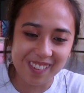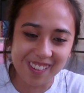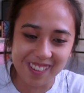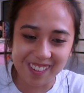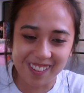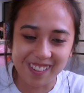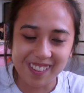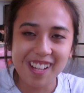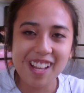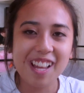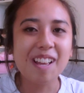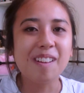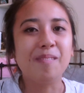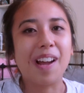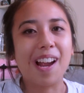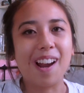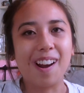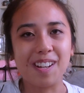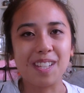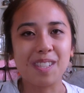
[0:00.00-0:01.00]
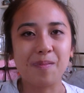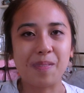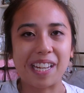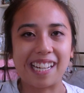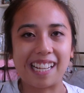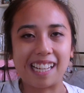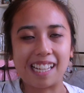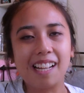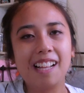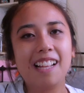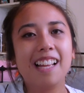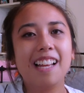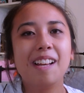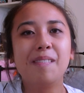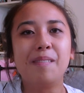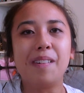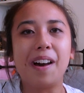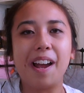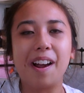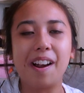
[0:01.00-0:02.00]
Oh, my heart's beating.
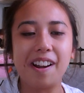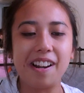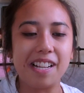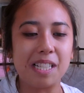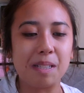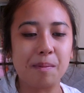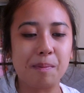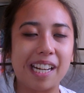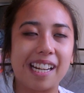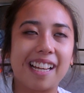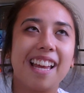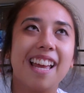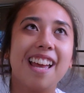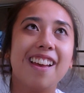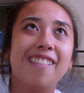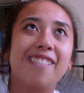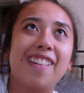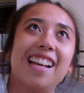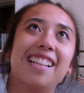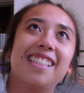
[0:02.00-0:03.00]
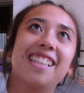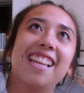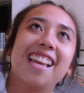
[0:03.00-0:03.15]
My heart is beating fast.